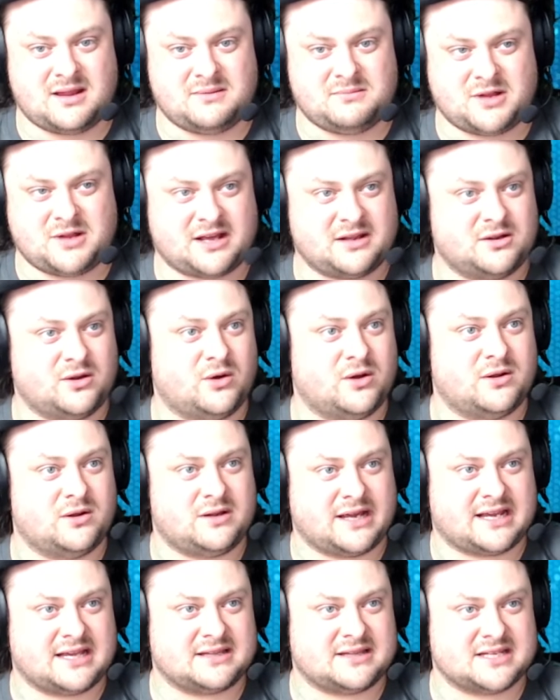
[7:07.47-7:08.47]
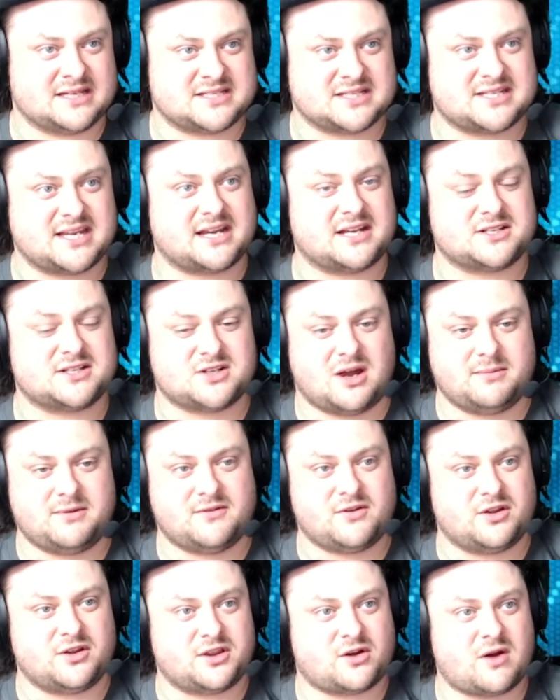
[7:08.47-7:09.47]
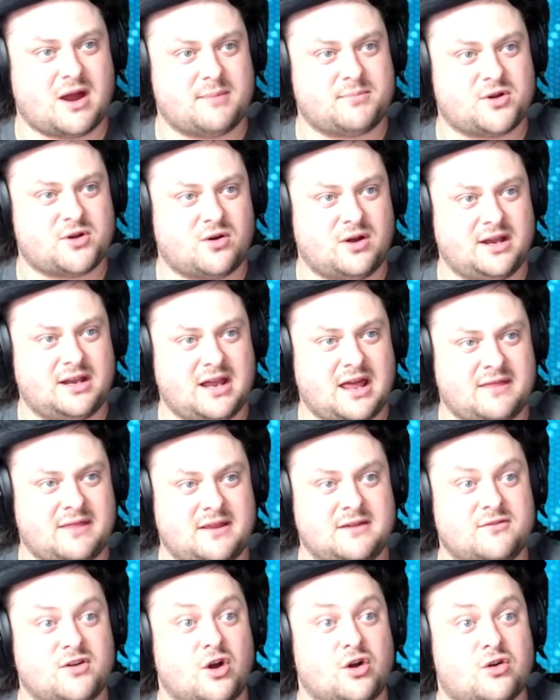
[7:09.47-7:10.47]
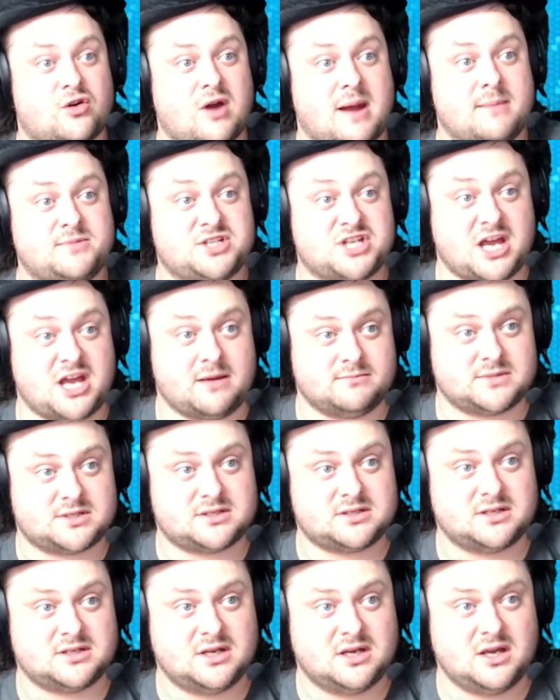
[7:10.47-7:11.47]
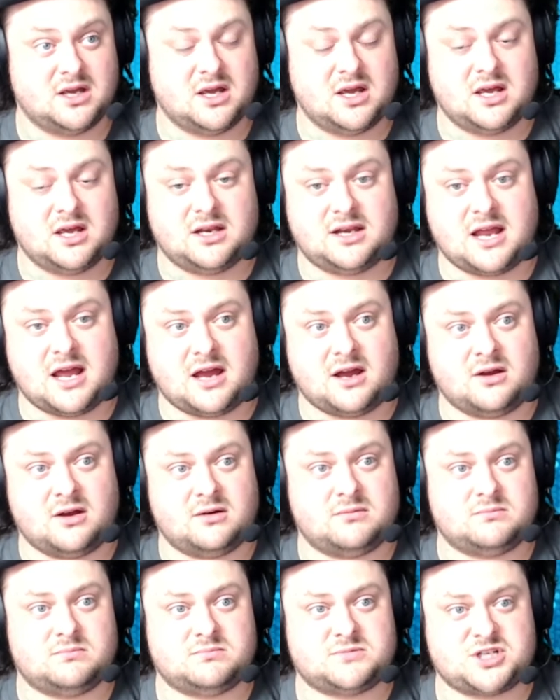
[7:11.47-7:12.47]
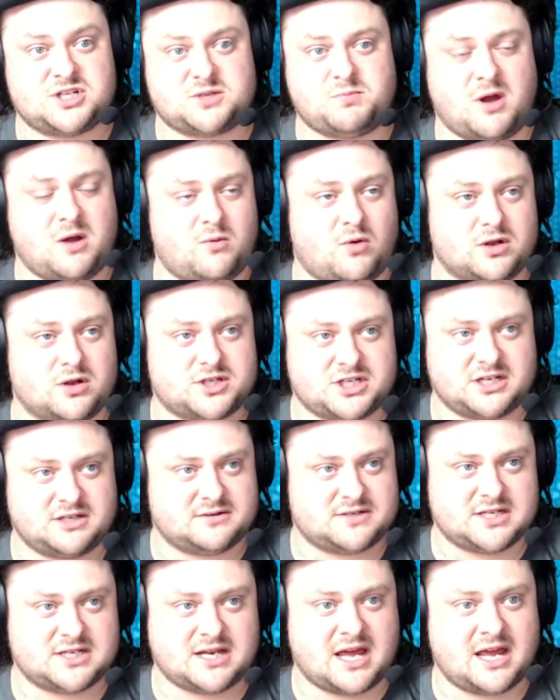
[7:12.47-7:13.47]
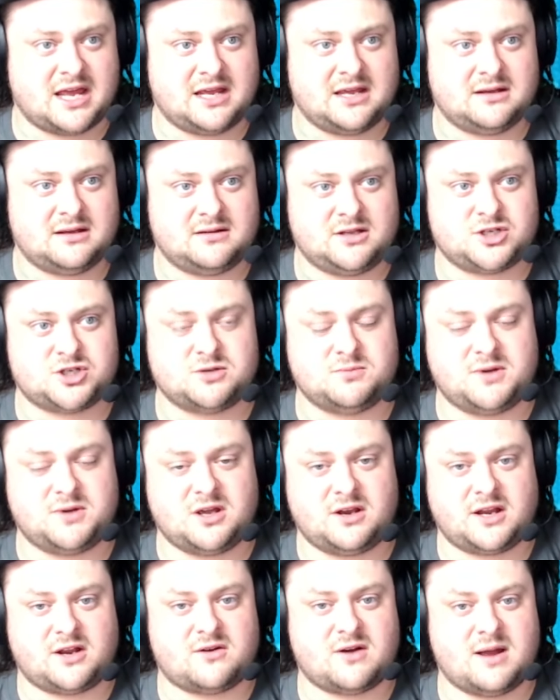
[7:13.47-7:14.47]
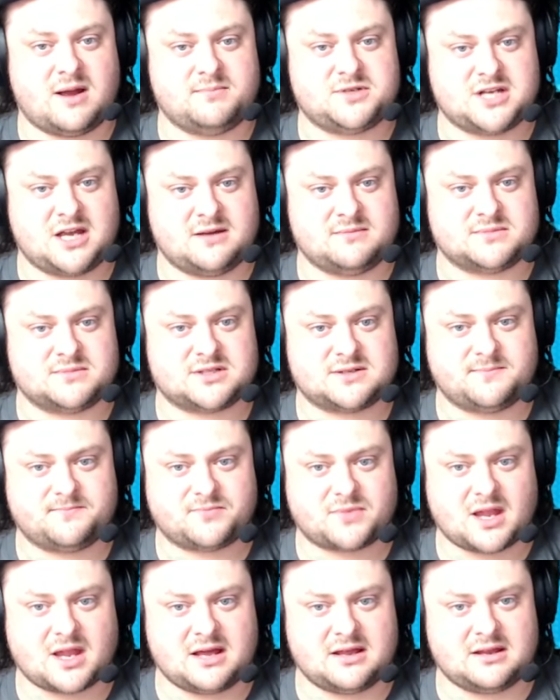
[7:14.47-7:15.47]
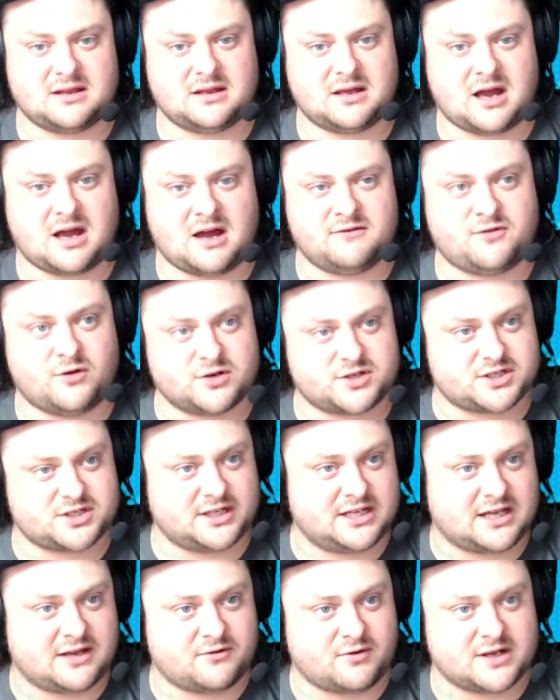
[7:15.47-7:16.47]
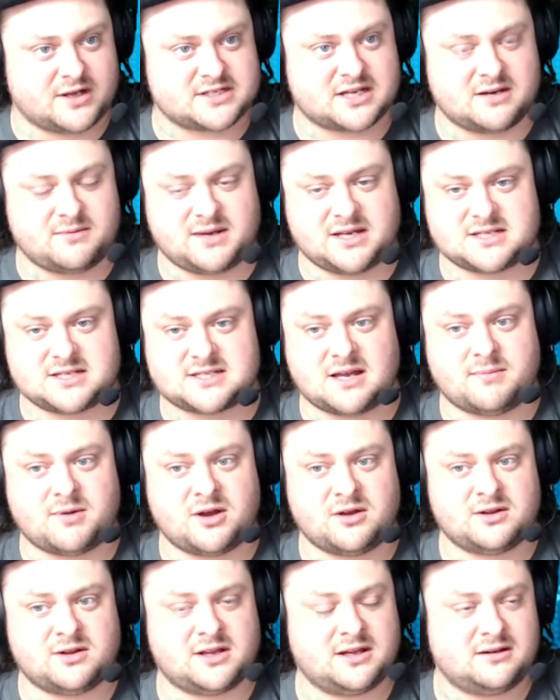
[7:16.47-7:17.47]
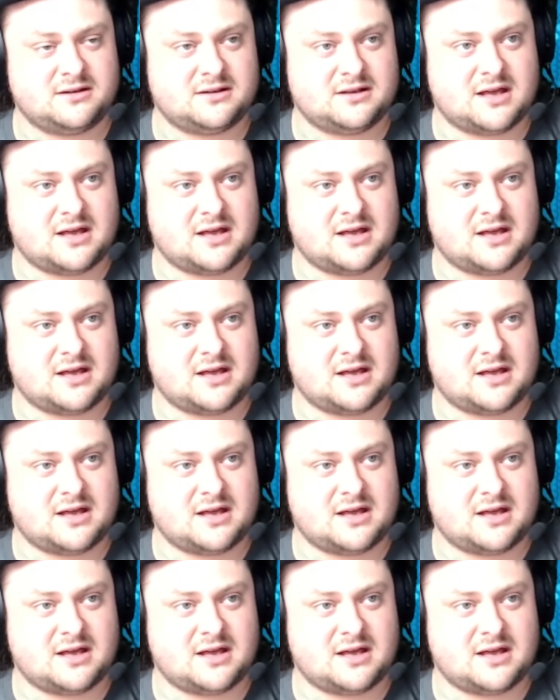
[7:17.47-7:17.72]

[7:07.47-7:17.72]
like there's a second type. You've got the crab coin and then you've got crab gems. Now, just by watching today, you should be earning crab gems. Unfortunately, the giveaway is going to be a sub only,